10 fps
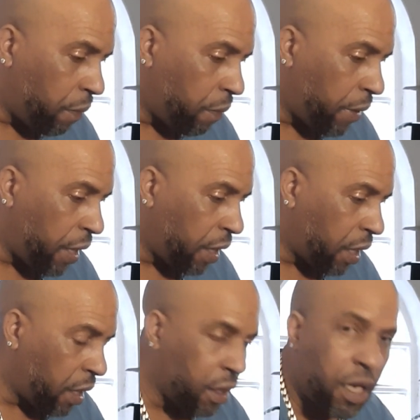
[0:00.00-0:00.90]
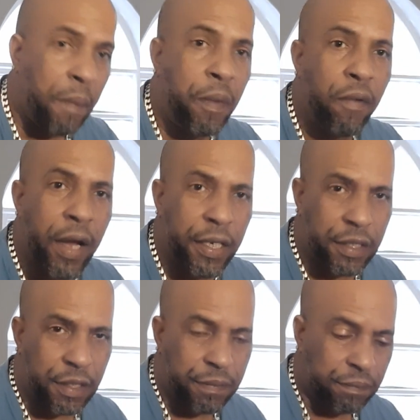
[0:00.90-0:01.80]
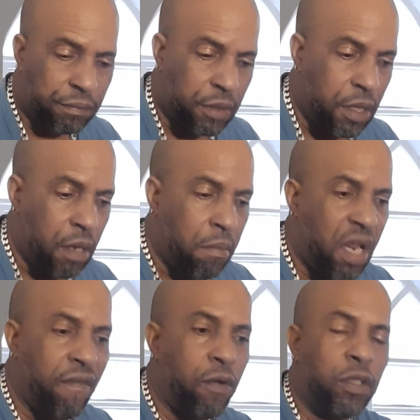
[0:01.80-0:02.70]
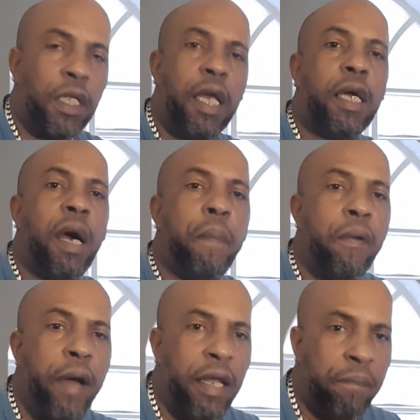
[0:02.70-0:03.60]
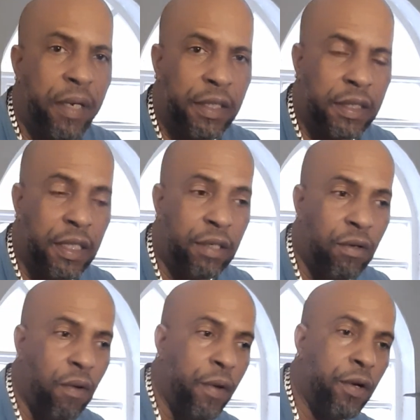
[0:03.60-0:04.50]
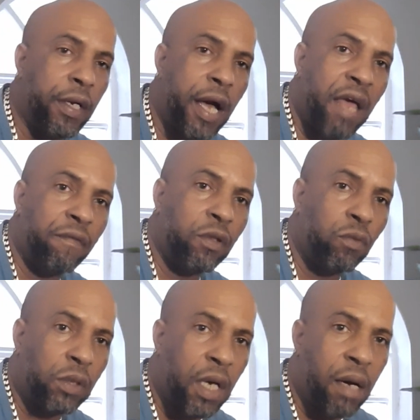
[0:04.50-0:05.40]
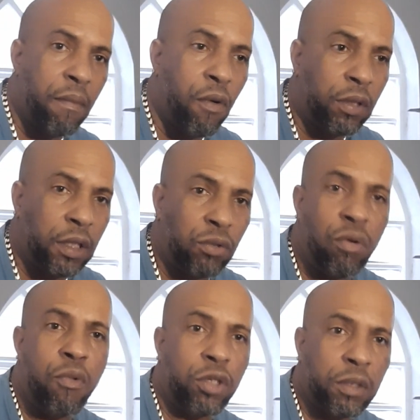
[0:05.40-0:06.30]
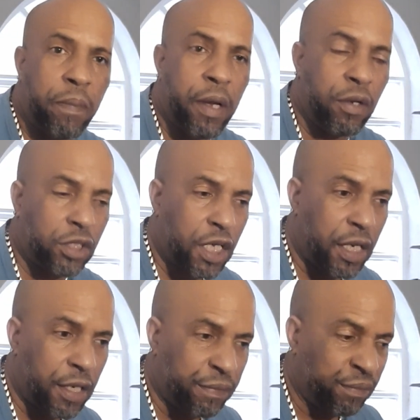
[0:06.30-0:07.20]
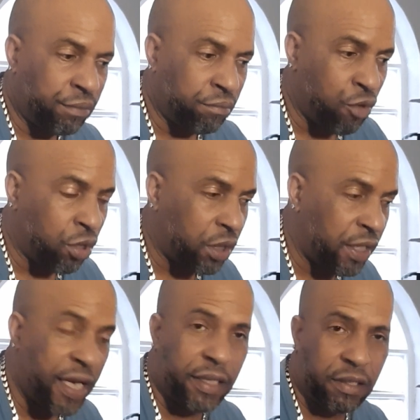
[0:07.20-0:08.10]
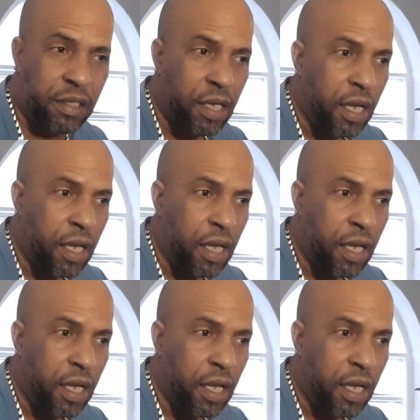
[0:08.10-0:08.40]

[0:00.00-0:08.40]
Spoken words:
what then call it? Copyright. I never know so then copyright big C now where you can't to talk about it too much on your channel. But yet,